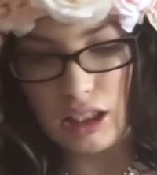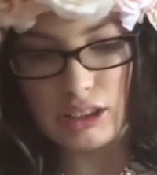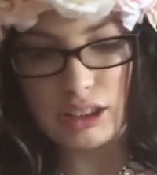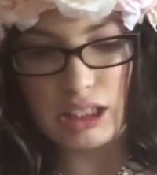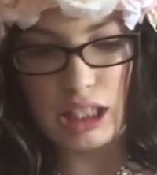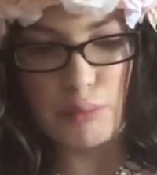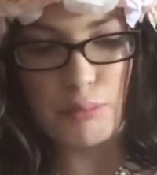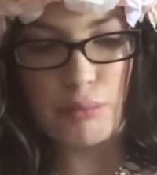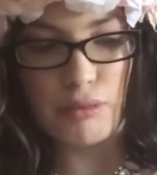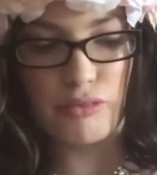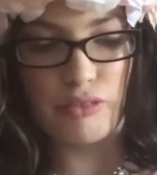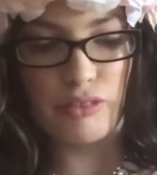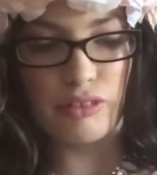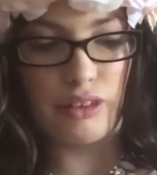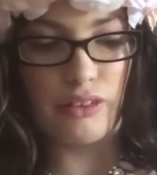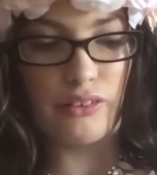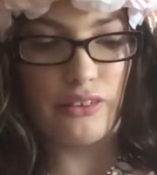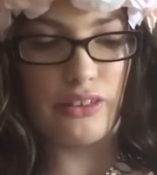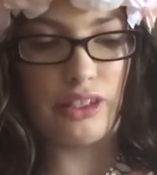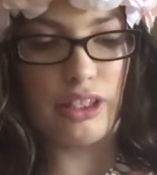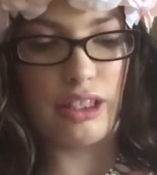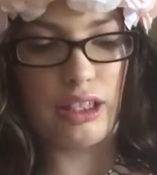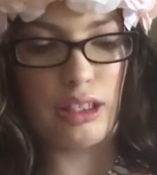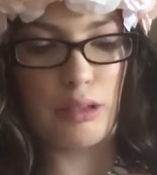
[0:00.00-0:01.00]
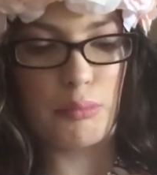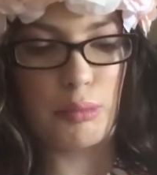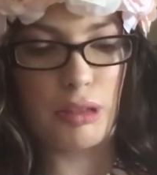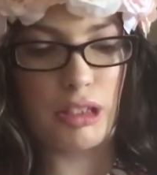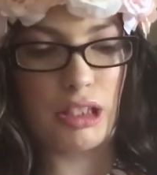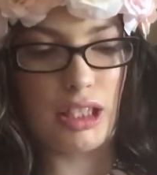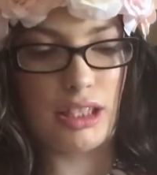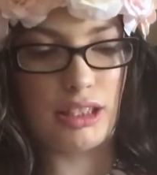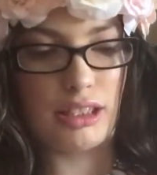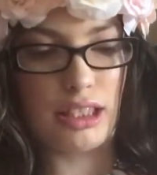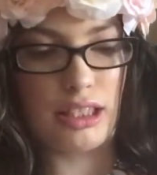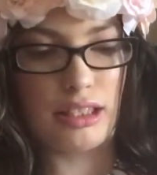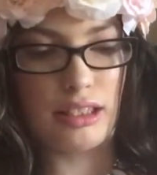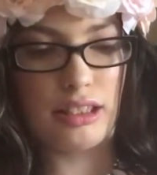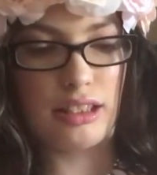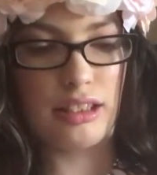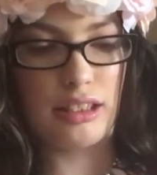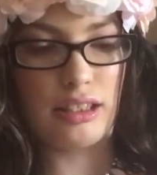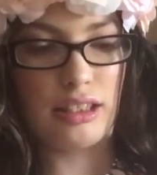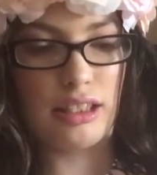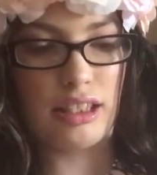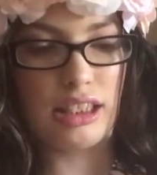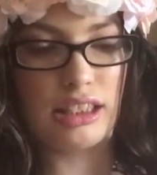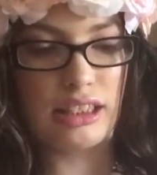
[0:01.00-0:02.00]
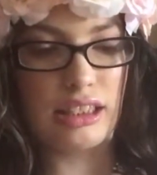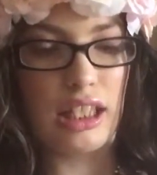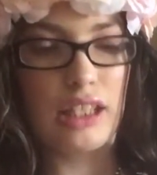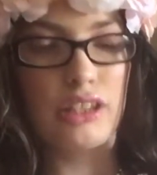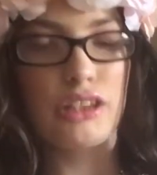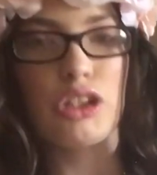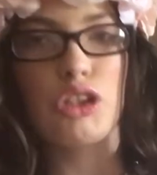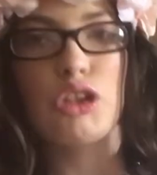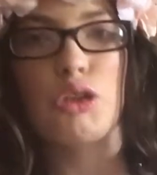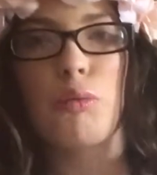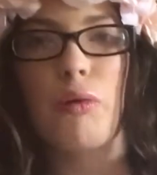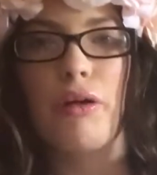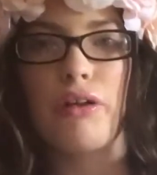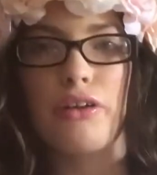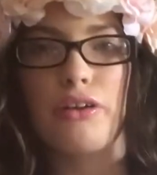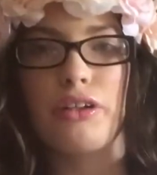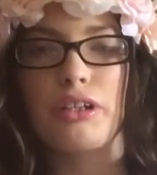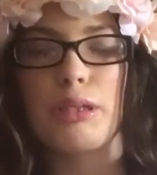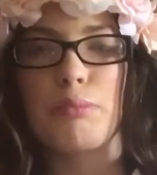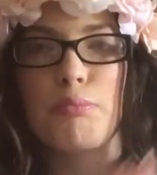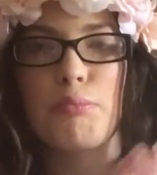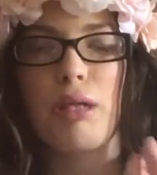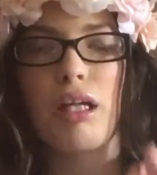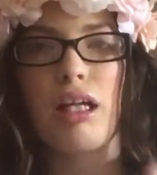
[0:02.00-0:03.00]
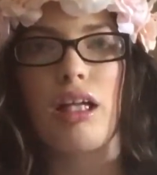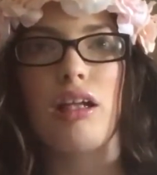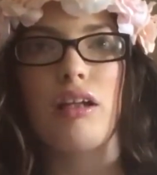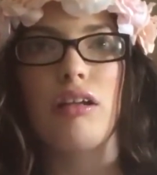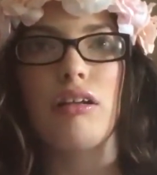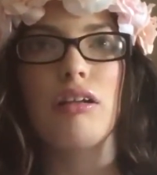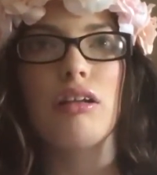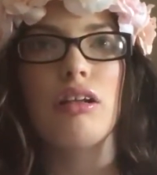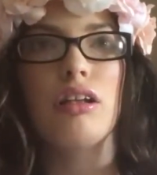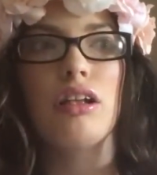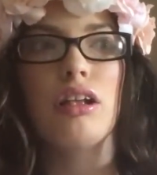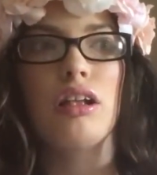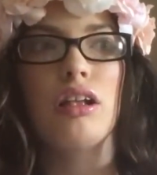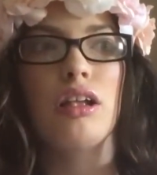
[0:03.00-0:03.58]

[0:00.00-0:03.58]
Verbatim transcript: type of little thing because these kinds of sweaters pill